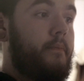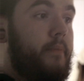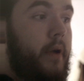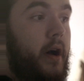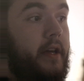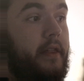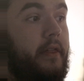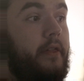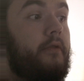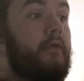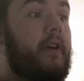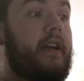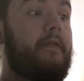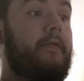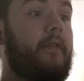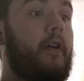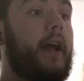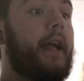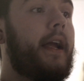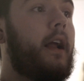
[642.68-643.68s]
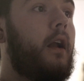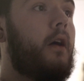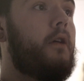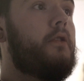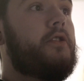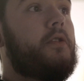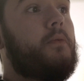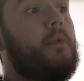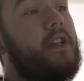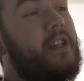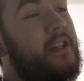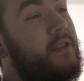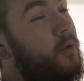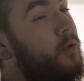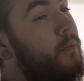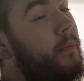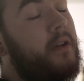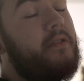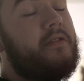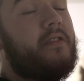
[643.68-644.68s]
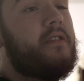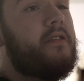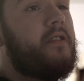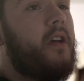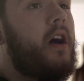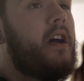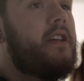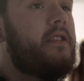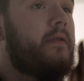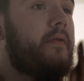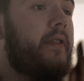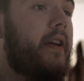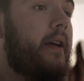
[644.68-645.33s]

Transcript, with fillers: by three foot enclosure, which is almost the size of